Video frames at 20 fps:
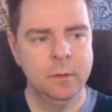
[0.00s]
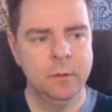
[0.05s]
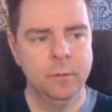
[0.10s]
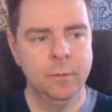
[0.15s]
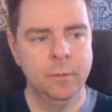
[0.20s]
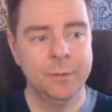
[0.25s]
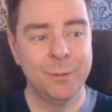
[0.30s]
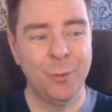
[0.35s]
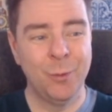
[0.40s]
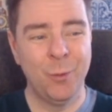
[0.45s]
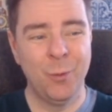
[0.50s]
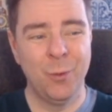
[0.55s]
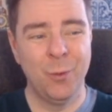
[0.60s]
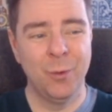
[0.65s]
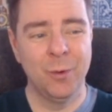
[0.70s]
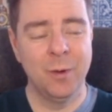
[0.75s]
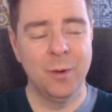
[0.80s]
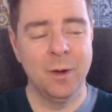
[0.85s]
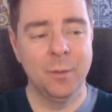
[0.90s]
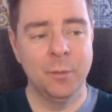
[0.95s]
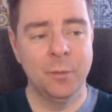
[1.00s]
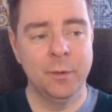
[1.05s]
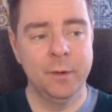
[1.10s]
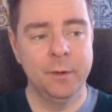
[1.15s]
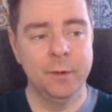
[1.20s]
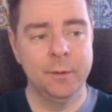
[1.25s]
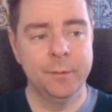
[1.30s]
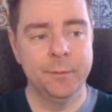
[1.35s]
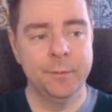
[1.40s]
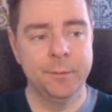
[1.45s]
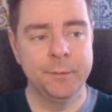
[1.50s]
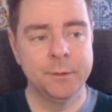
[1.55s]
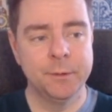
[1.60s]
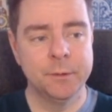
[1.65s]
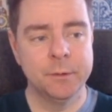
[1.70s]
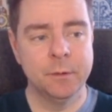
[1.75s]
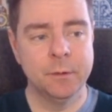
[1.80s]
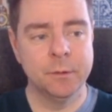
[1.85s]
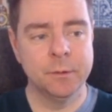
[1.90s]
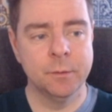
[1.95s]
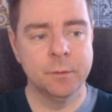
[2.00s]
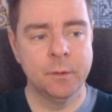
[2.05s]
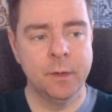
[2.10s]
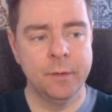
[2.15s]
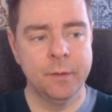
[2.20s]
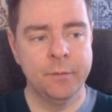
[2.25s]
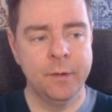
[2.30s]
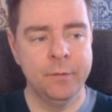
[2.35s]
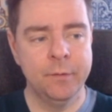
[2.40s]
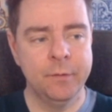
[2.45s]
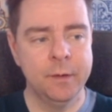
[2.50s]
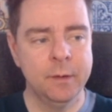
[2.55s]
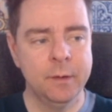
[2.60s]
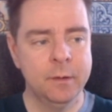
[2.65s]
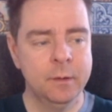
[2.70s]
with the OR operator, which is also kind of heavy.